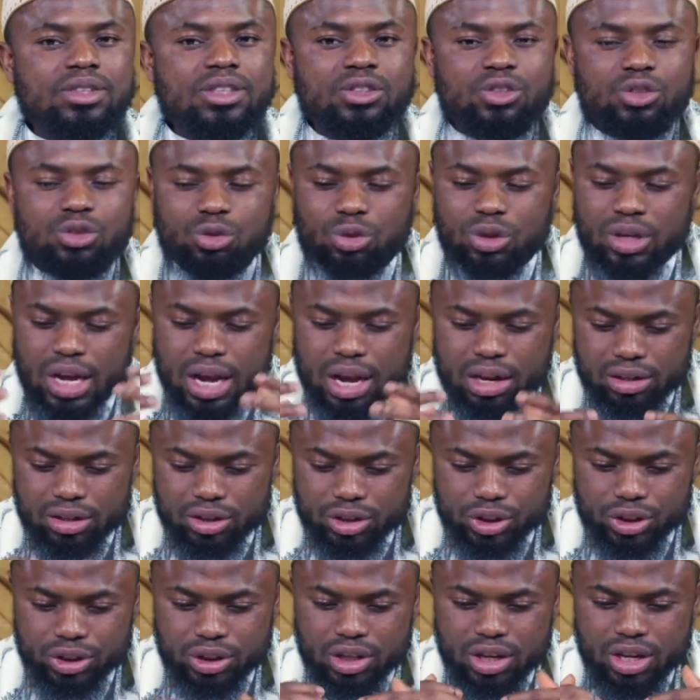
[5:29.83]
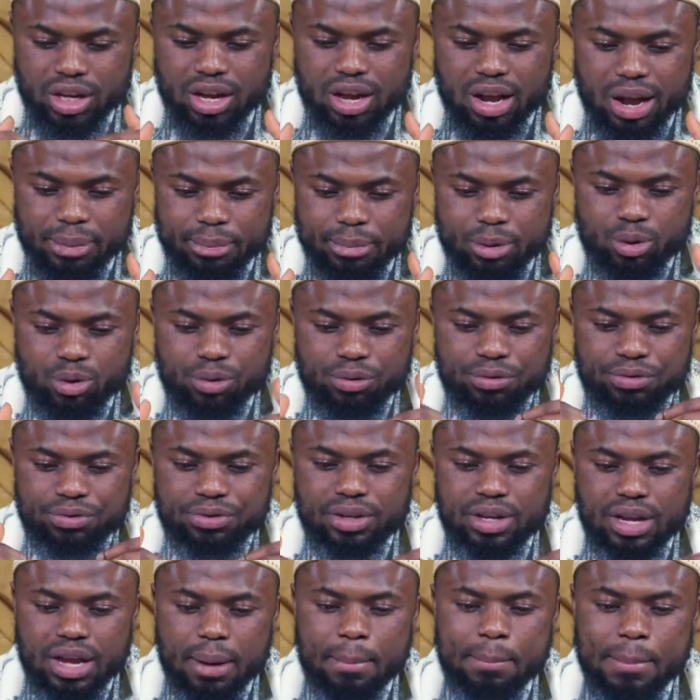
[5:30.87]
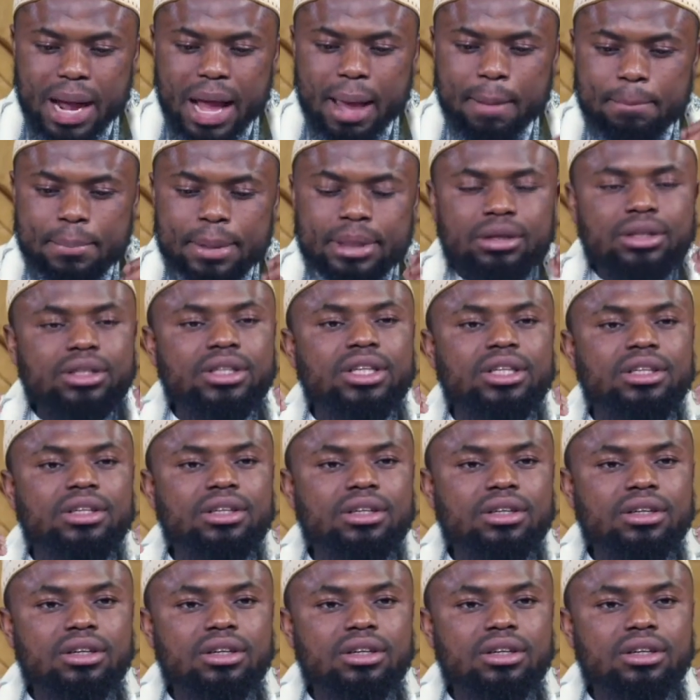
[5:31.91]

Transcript: So knowledge moves by building,